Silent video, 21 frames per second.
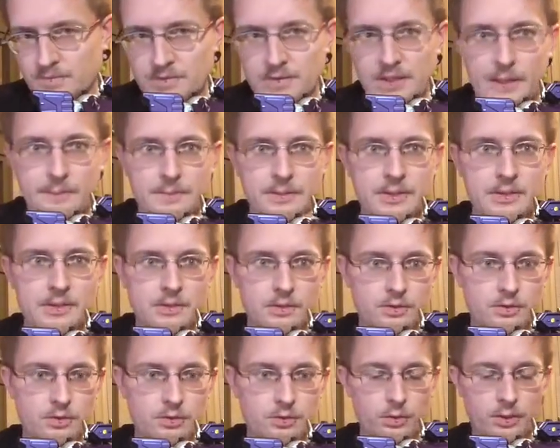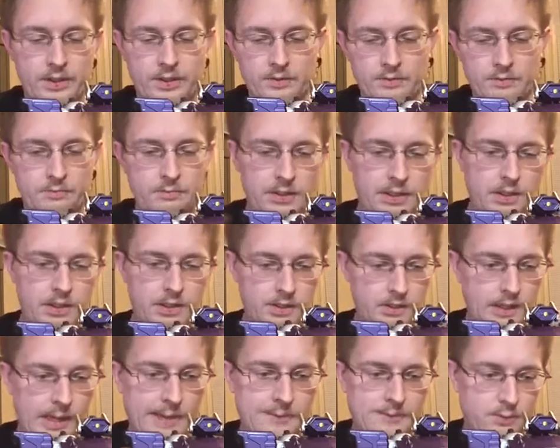That being the little quick mini
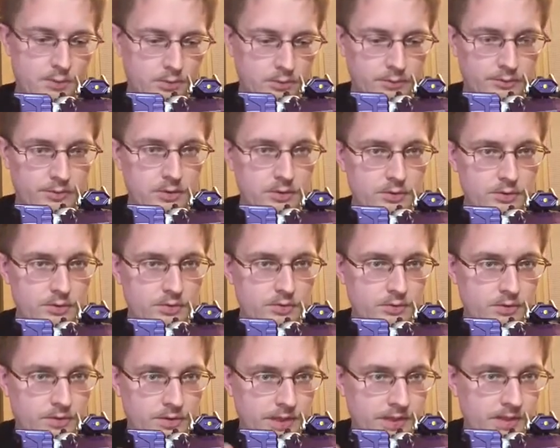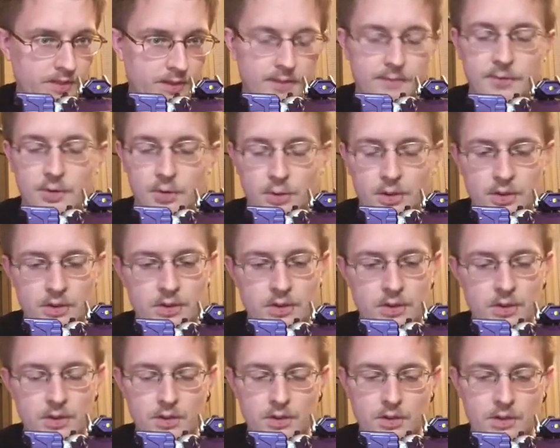capsule reviews thing that I'm doing.
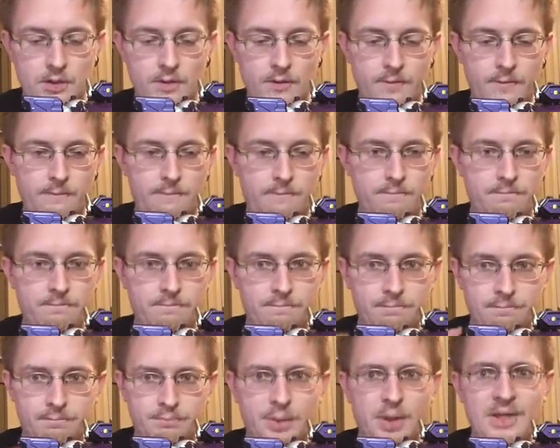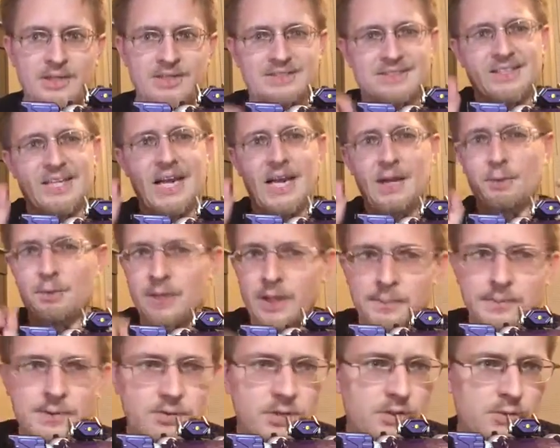But I will
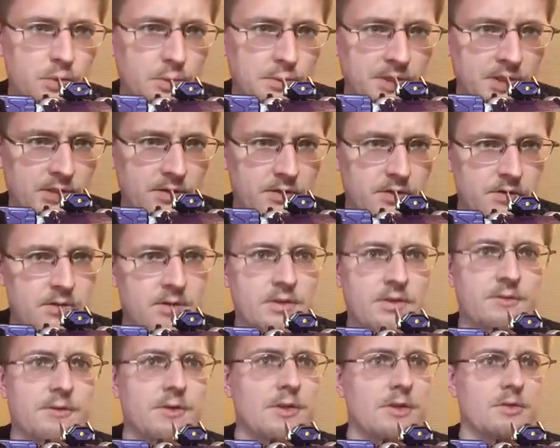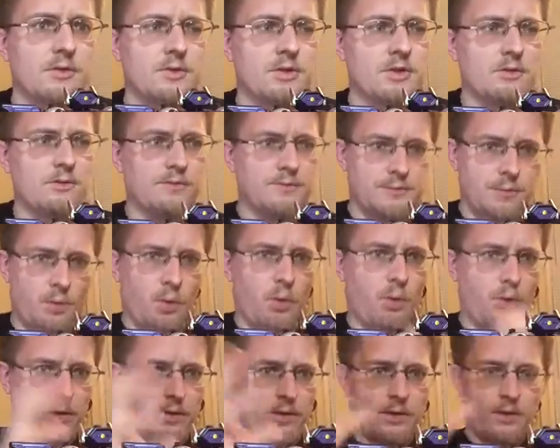not be transforming either of these figures
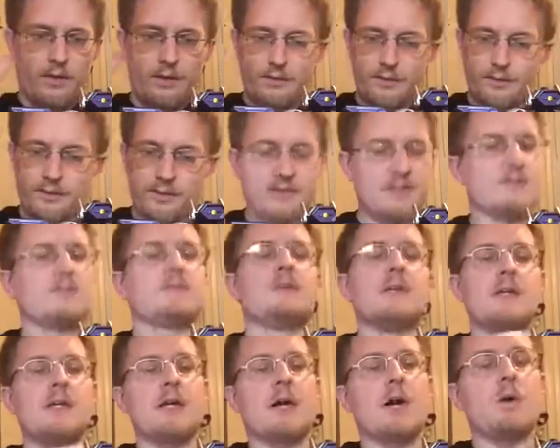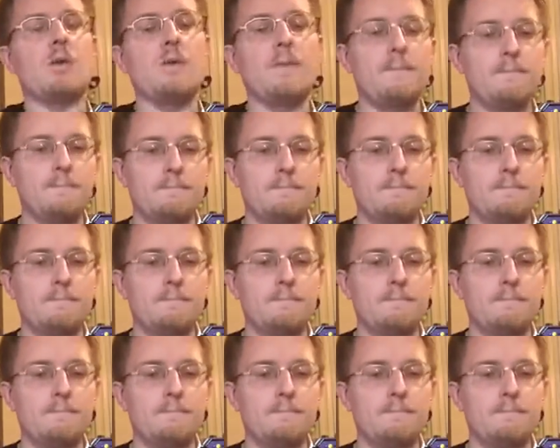for this video.